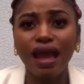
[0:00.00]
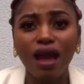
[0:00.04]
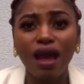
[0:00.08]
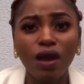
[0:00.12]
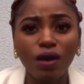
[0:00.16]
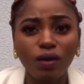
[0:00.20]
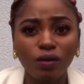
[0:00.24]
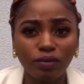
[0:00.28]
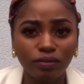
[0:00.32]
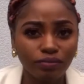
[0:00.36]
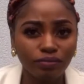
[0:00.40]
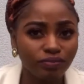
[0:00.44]

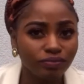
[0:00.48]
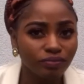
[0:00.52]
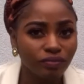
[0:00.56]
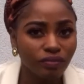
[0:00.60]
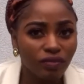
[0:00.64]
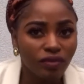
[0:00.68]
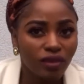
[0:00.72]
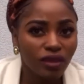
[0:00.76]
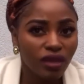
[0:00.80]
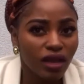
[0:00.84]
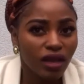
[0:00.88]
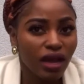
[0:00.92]
Now
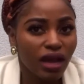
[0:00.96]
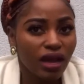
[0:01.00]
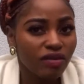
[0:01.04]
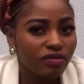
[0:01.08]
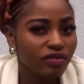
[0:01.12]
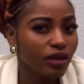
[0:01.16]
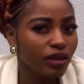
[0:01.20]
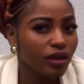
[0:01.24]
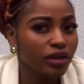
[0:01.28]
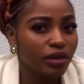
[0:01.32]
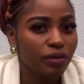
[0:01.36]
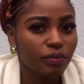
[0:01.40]

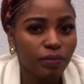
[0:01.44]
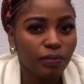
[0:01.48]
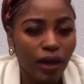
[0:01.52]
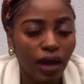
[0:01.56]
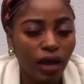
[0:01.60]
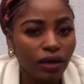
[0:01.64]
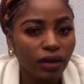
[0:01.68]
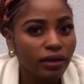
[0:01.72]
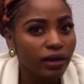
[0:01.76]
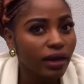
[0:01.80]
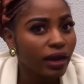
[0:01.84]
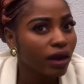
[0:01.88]
I've got
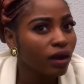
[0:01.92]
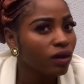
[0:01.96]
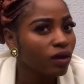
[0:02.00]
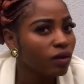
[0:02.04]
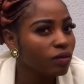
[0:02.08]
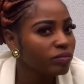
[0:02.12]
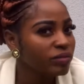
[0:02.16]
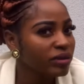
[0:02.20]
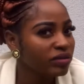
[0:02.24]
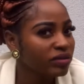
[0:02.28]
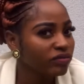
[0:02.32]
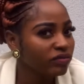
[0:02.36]
a powder
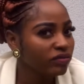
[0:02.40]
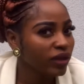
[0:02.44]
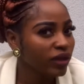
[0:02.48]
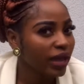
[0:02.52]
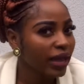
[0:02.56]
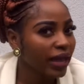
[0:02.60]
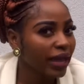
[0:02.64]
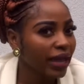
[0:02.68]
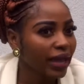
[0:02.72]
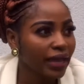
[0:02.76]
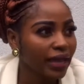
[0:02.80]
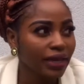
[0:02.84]
on my
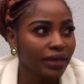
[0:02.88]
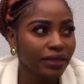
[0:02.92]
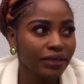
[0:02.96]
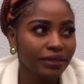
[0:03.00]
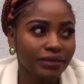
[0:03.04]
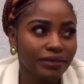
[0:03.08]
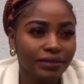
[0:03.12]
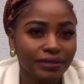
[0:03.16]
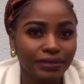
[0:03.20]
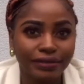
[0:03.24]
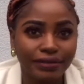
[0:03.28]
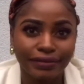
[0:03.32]

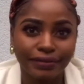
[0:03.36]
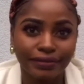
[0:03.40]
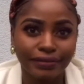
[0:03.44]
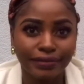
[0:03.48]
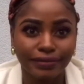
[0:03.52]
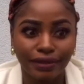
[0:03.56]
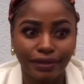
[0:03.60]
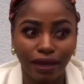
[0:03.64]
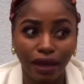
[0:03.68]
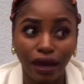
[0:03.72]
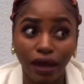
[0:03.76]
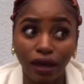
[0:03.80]

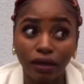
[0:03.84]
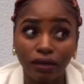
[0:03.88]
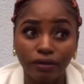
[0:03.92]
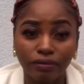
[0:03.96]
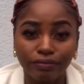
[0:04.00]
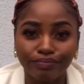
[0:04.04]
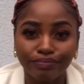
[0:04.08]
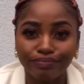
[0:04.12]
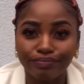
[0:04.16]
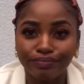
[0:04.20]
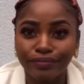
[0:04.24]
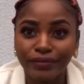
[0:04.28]
face.
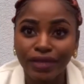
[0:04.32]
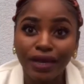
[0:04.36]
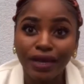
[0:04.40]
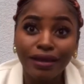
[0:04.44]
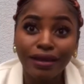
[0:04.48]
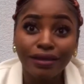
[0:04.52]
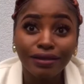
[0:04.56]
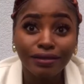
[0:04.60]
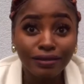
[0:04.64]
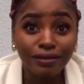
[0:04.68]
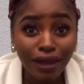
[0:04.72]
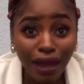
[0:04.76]

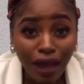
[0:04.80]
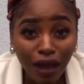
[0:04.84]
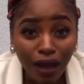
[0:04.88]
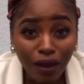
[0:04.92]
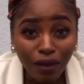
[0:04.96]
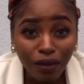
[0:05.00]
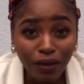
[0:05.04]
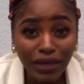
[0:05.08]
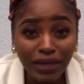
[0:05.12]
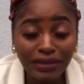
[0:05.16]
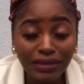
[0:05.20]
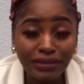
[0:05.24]

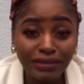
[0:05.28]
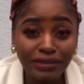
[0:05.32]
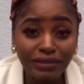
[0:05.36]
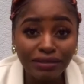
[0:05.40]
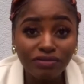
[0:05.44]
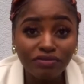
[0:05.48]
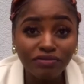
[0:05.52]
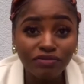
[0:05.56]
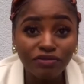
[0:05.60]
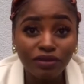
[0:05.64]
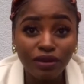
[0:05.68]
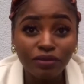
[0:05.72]
Now
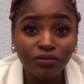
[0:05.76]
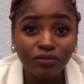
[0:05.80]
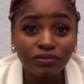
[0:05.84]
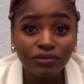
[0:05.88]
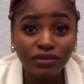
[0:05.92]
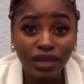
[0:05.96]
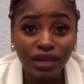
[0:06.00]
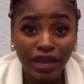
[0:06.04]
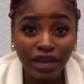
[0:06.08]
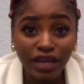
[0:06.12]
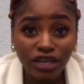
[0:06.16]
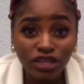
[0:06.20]
is the
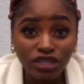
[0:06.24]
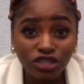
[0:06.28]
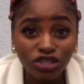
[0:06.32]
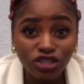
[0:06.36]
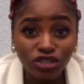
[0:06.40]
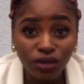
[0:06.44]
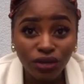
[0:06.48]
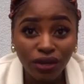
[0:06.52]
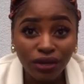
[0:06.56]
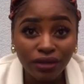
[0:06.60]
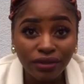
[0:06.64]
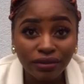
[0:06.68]

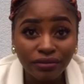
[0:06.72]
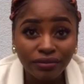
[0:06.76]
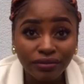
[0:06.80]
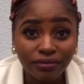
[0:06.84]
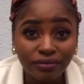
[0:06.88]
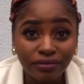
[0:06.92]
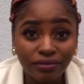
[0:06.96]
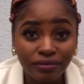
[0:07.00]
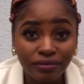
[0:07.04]
foundation.